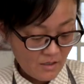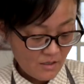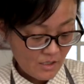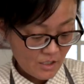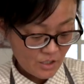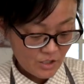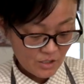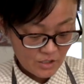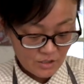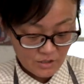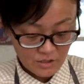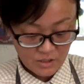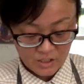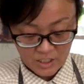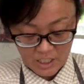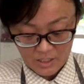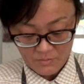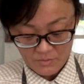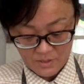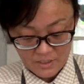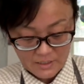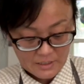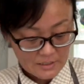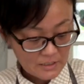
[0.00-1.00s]

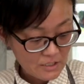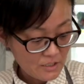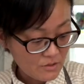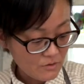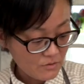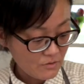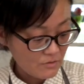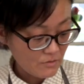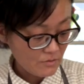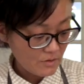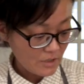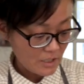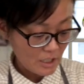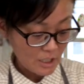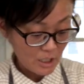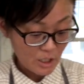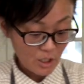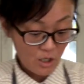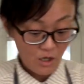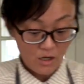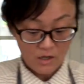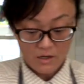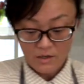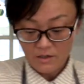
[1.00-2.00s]
shape it into a
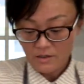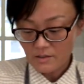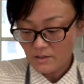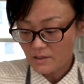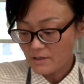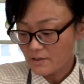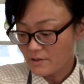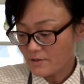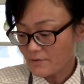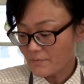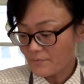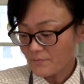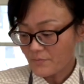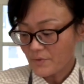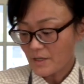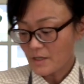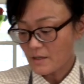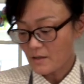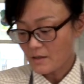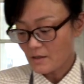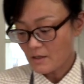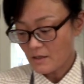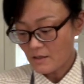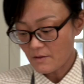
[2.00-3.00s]
log,
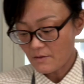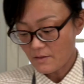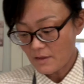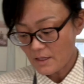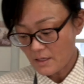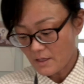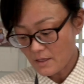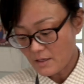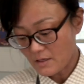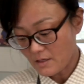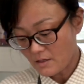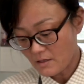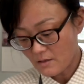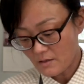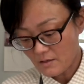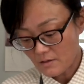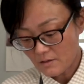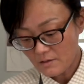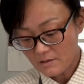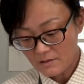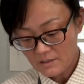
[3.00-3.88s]
and then